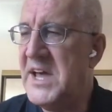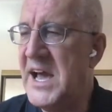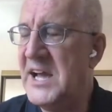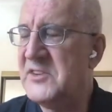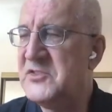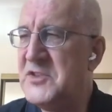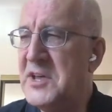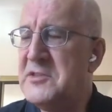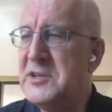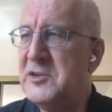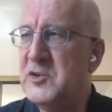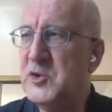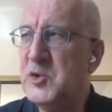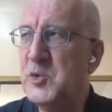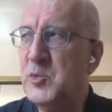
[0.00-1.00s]
has
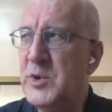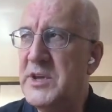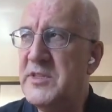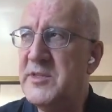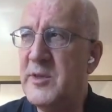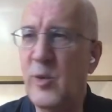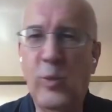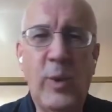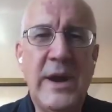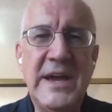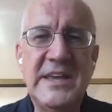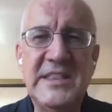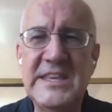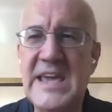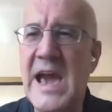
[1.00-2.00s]
nothing to do with the
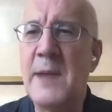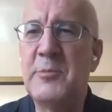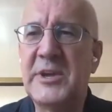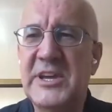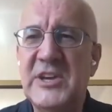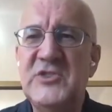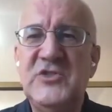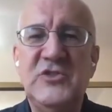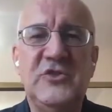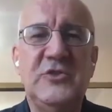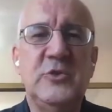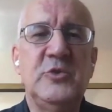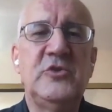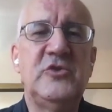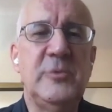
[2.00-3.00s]
way the applications
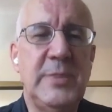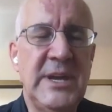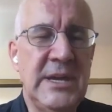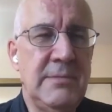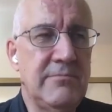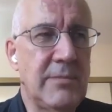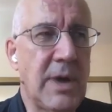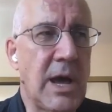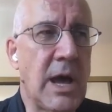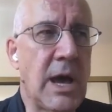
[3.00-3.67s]
used to be.